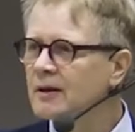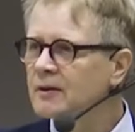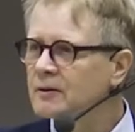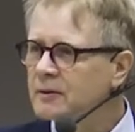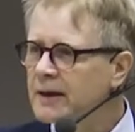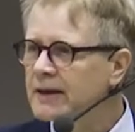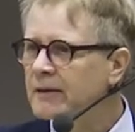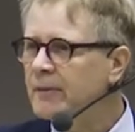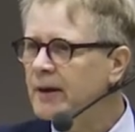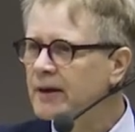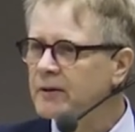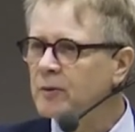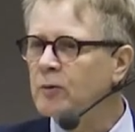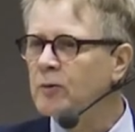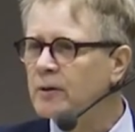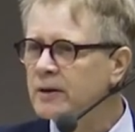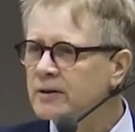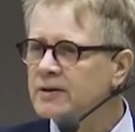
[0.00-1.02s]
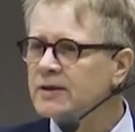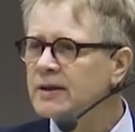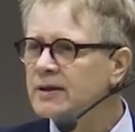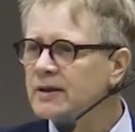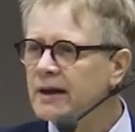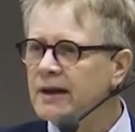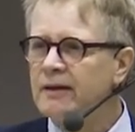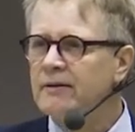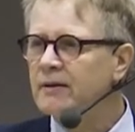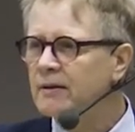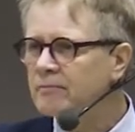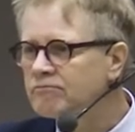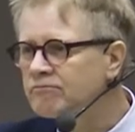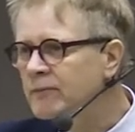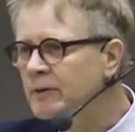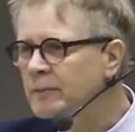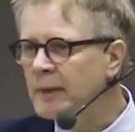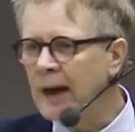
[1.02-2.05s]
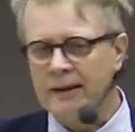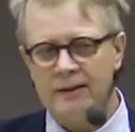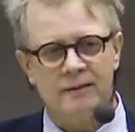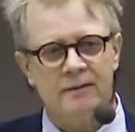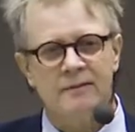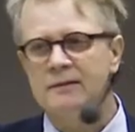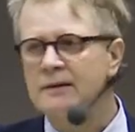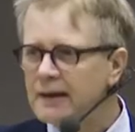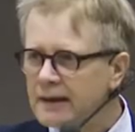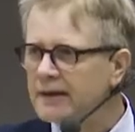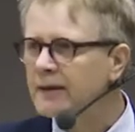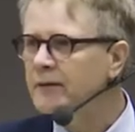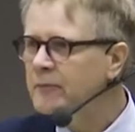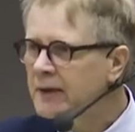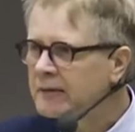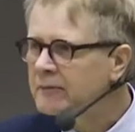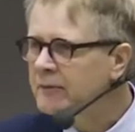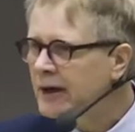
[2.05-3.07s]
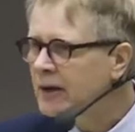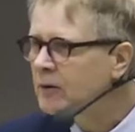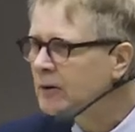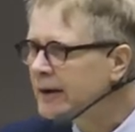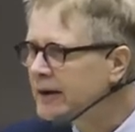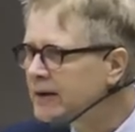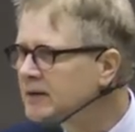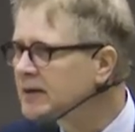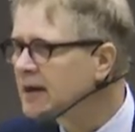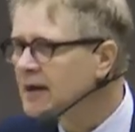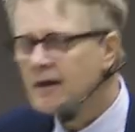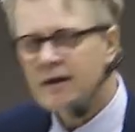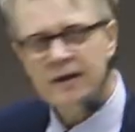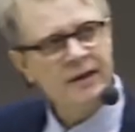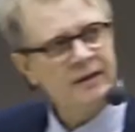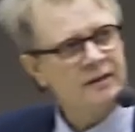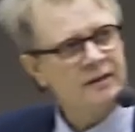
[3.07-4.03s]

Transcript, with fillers: to anybody who wants it, and we pack it. And we regulate it in